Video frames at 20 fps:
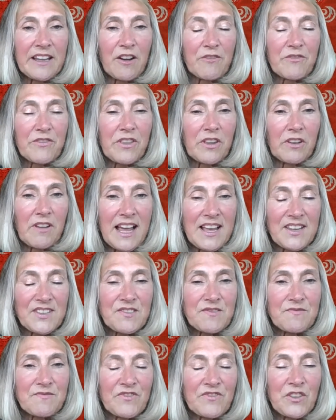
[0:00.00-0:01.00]
over the
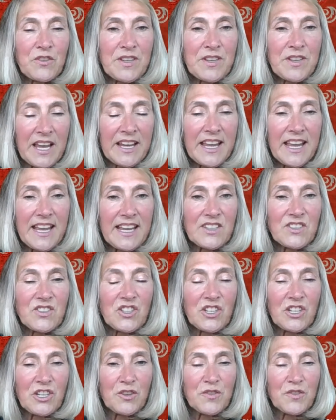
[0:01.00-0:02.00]
last few
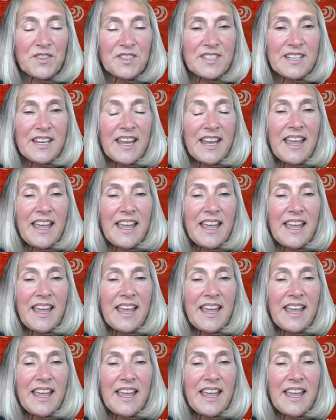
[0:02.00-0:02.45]
decades, used